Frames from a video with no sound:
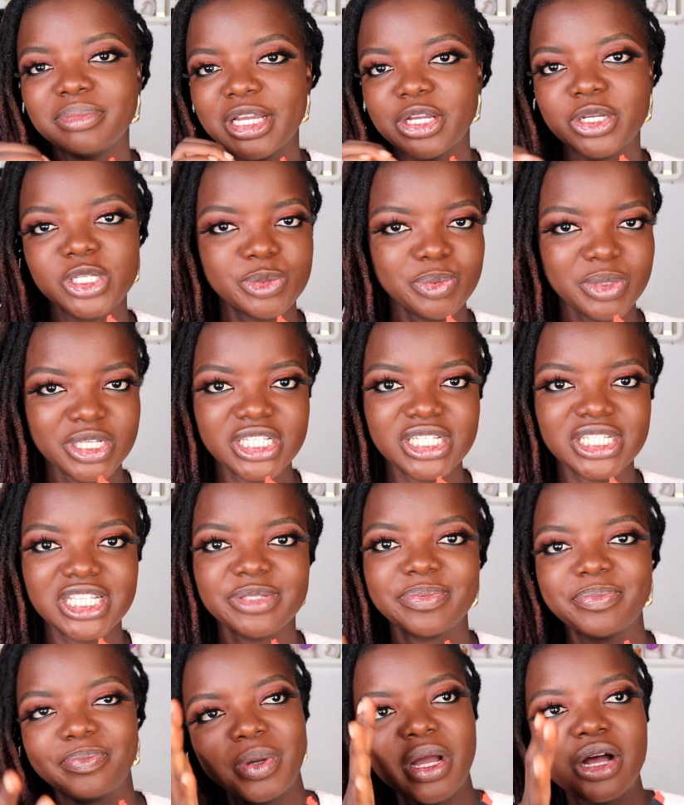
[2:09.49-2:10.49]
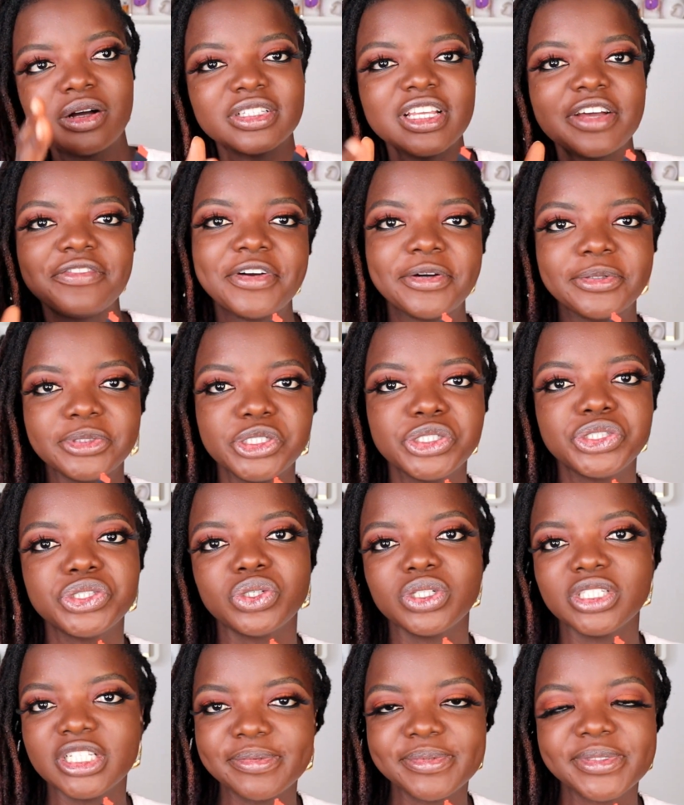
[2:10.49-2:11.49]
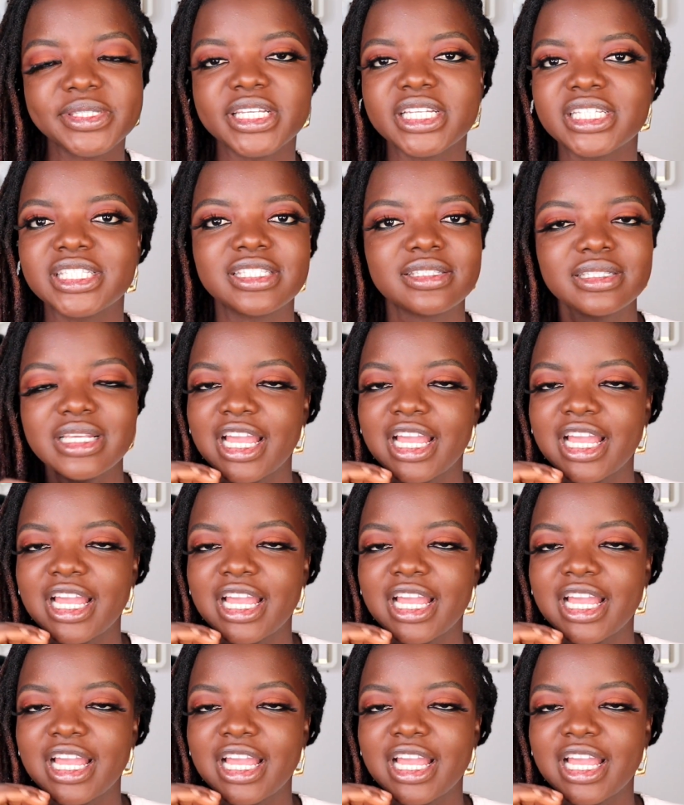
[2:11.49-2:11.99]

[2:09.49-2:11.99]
My cosmetics, powder, foundation, lipsticks.